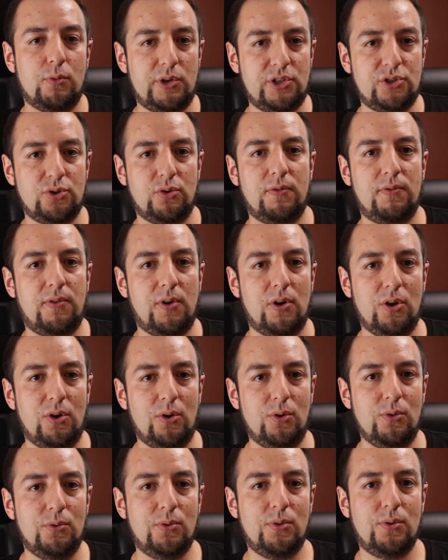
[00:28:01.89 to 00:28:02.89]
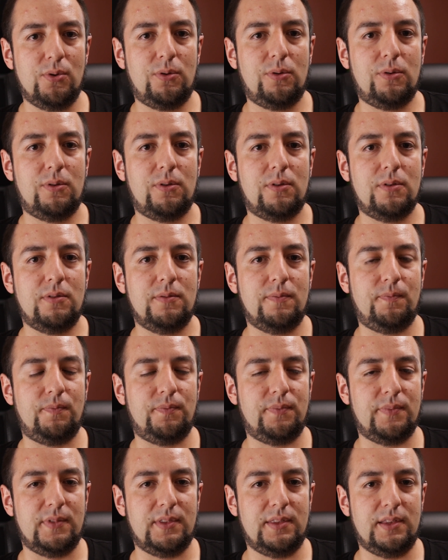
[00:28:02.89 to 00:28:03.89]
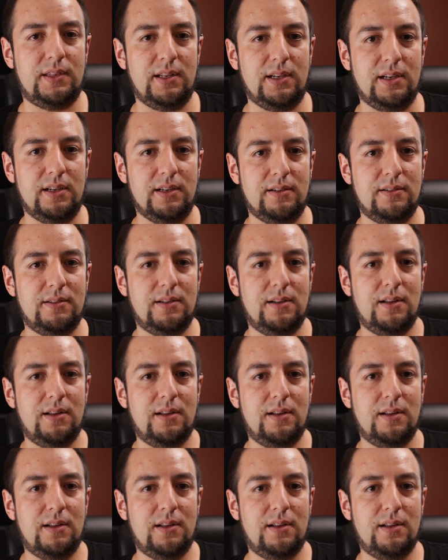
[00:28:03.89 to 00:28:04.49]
we should follow the